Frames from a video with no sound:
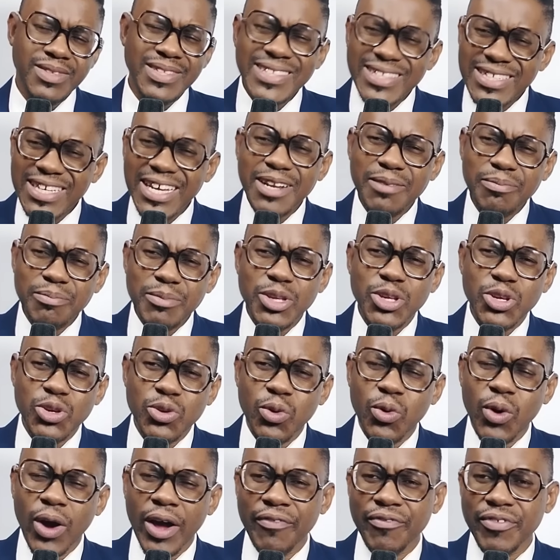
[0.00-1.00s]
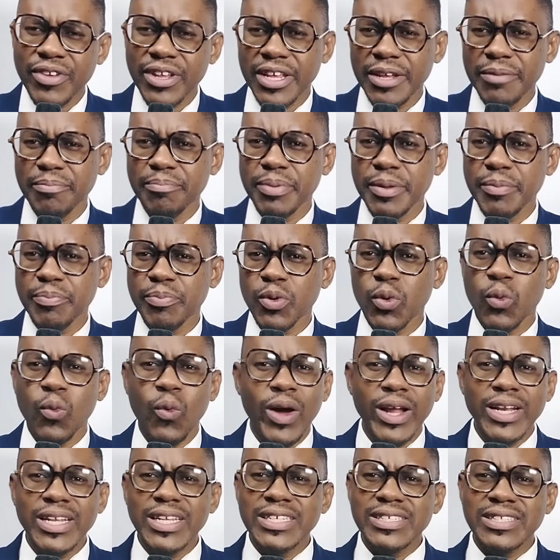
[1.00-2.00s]
Tell me, you African people,
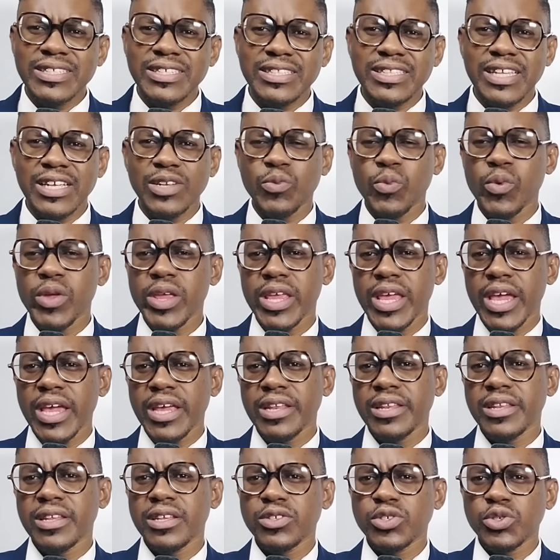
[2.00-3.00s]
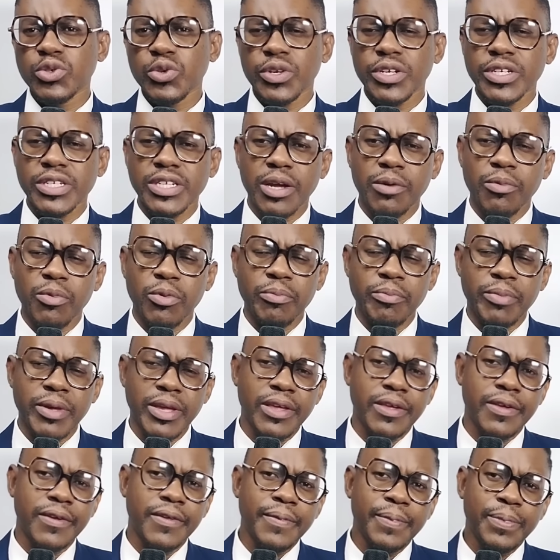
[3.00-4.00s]
what is it that we gained during Thabo Mbeki?